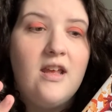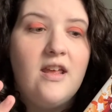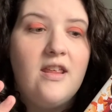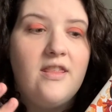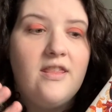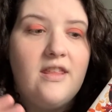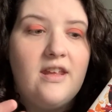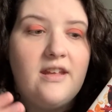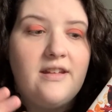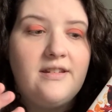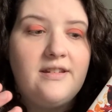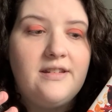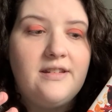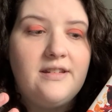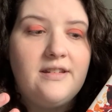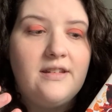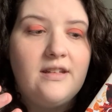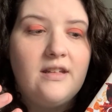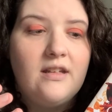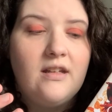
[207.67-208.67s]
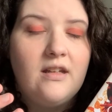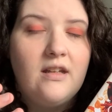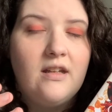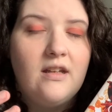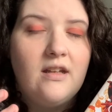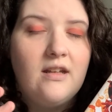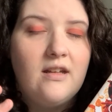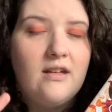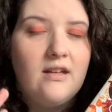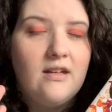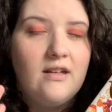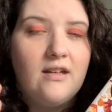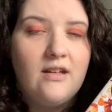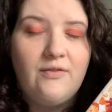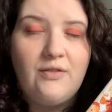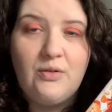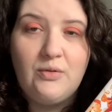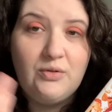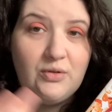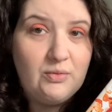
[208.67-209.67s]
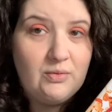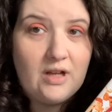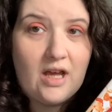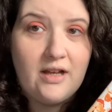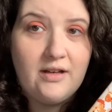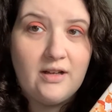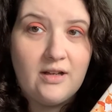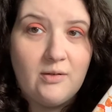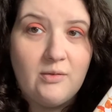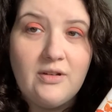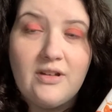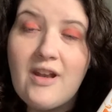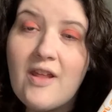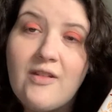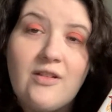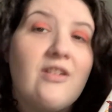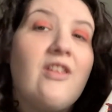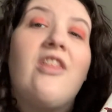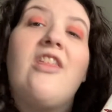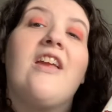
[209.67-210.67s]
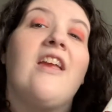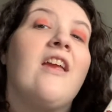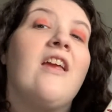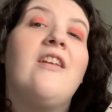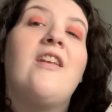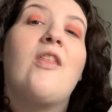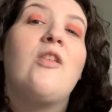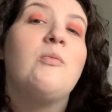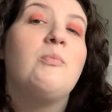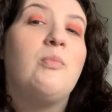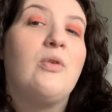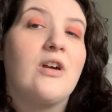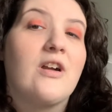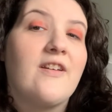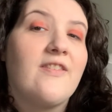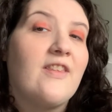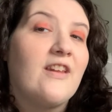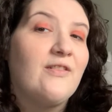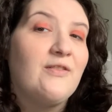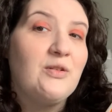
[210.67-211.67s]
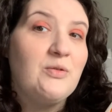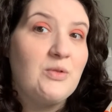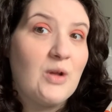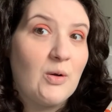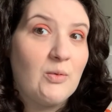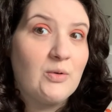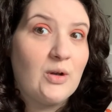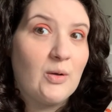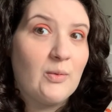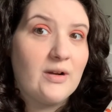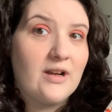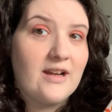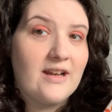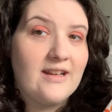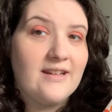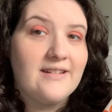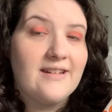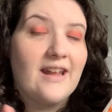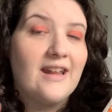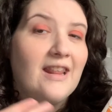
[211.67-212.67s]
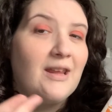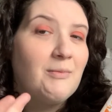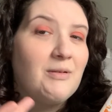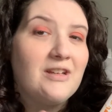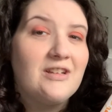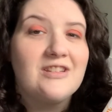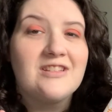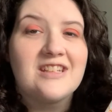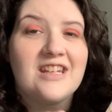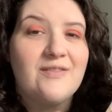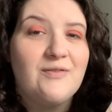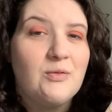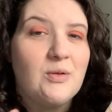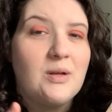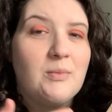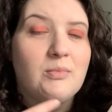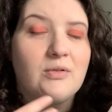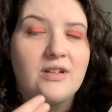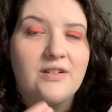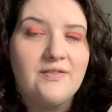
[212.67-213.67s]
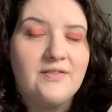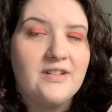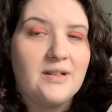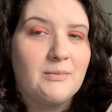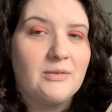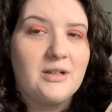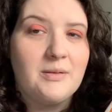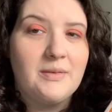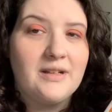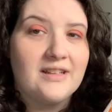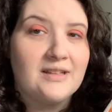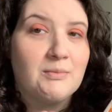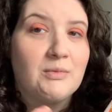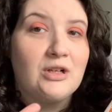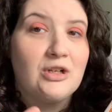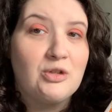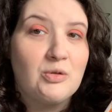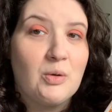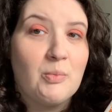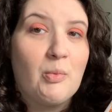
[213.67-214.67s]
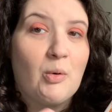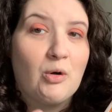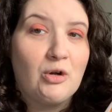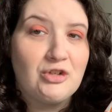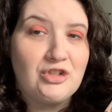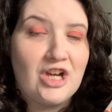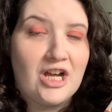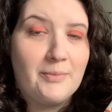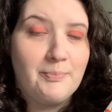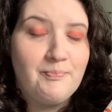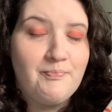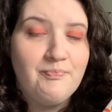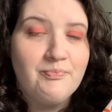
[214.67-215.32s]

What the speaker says: This, if you do not know, another book that if you don't know what it is, let me just give you a brief summary because I'm going to do a poor job.